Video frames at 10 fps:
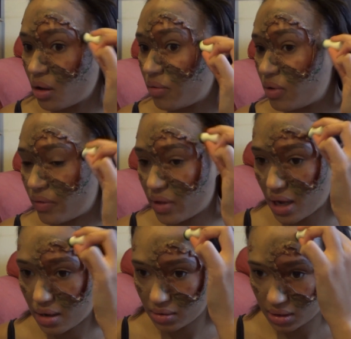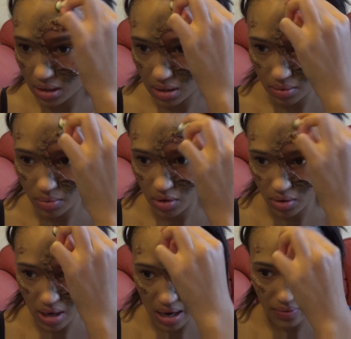around the outside of the
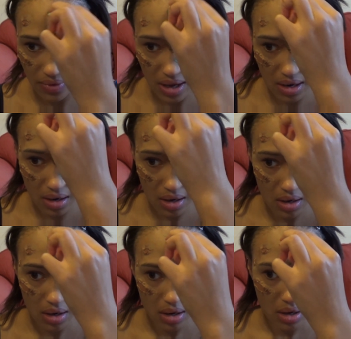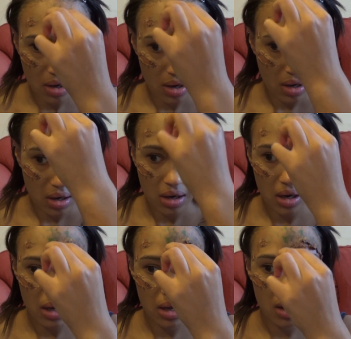wound, and then
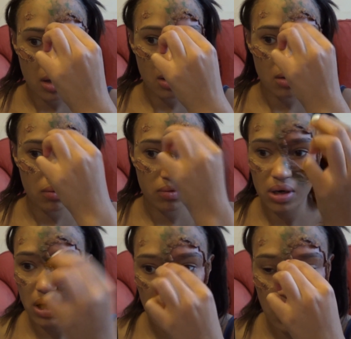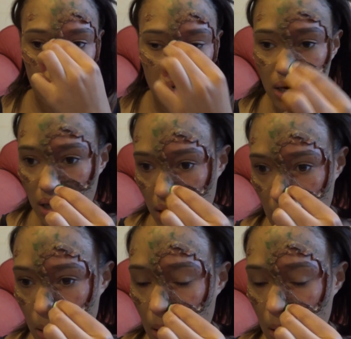like really lightly